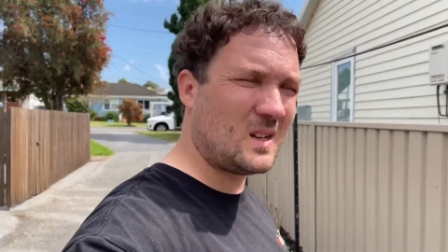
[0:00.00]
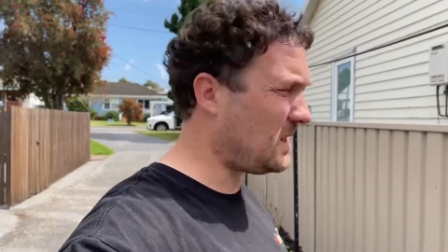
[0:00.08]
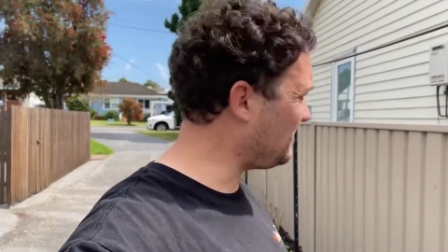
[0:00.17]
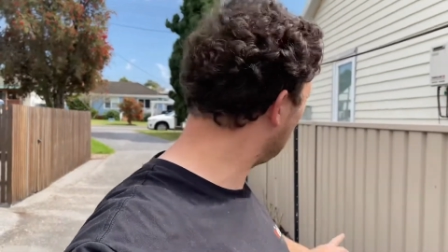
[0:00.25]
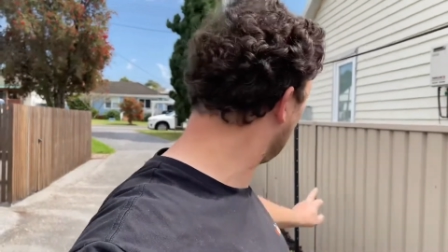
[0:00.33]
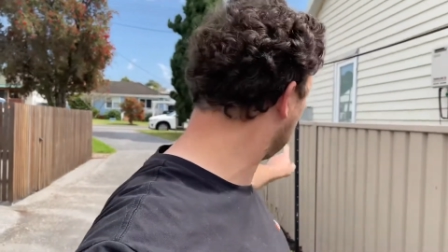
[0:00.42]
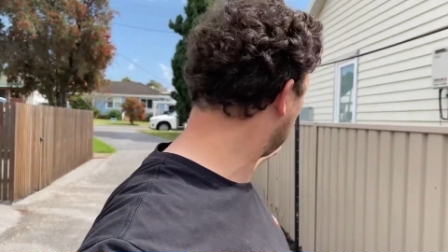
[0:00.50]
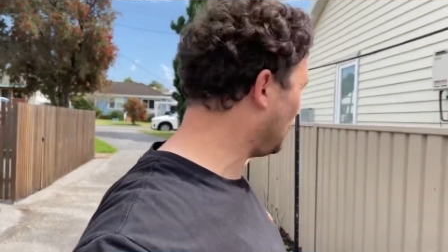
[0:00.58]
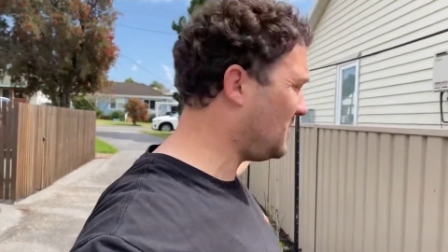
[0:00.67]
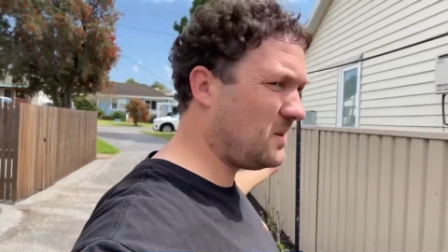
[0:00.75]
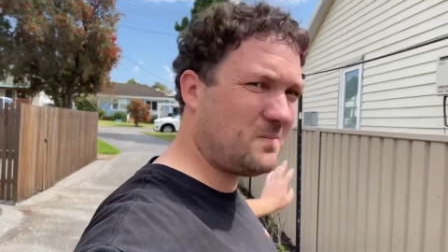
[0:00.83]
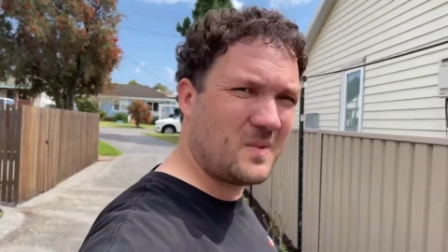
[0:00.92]
up the
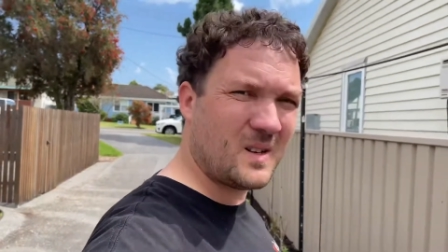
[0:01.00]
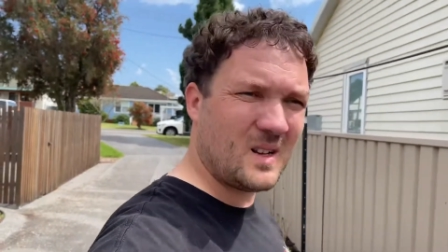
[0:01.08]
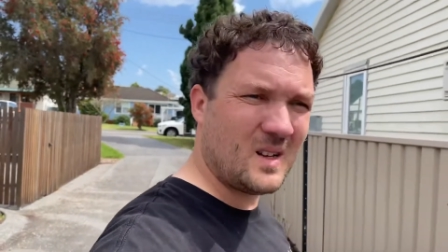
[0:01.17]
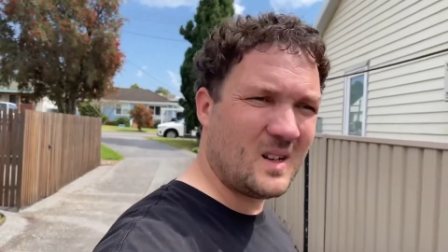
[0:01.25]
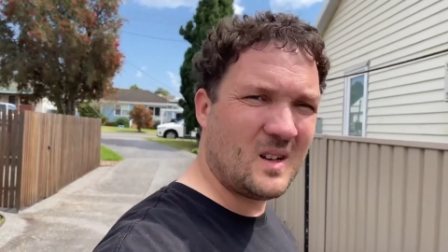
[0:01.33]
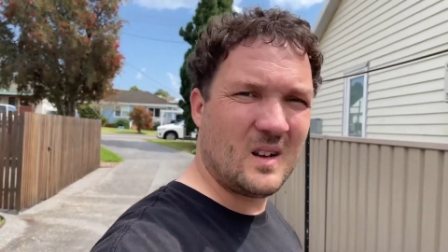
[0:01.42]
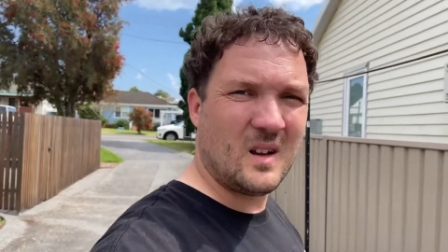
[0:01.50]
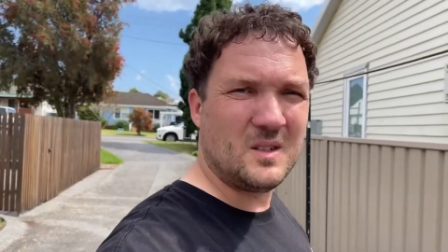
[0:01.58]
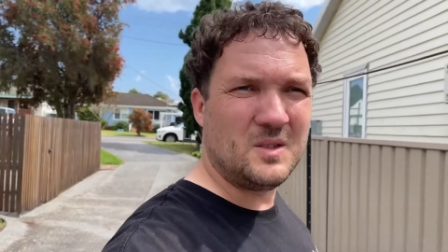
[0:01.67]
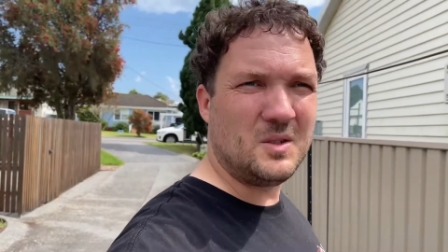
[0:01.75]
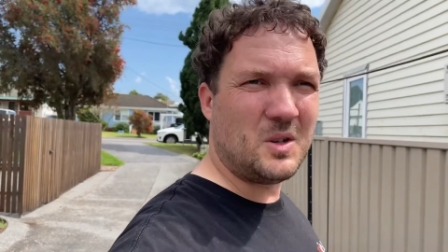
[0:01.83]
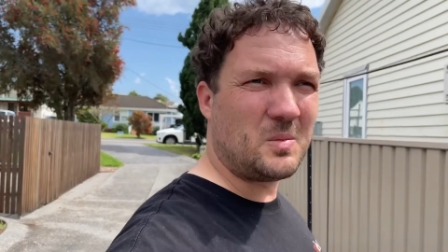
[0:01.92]
top.
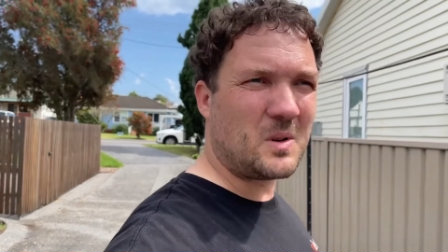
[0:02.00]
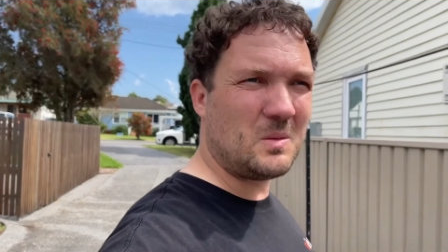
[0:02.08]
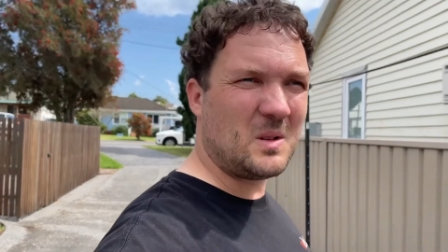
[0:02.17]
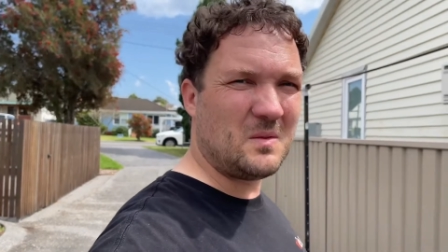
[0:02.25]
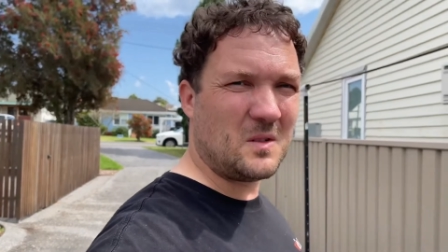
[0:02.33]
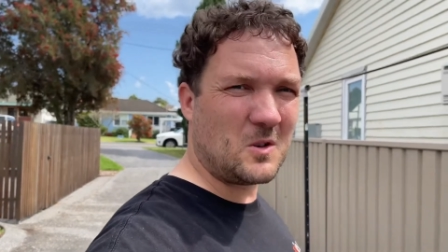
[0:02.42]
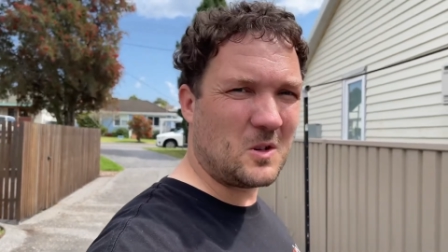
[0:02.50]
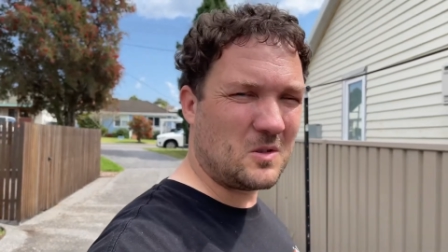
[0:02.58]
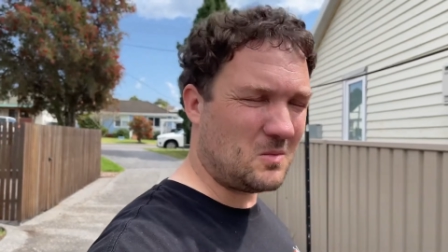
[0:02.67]
No problem, we got too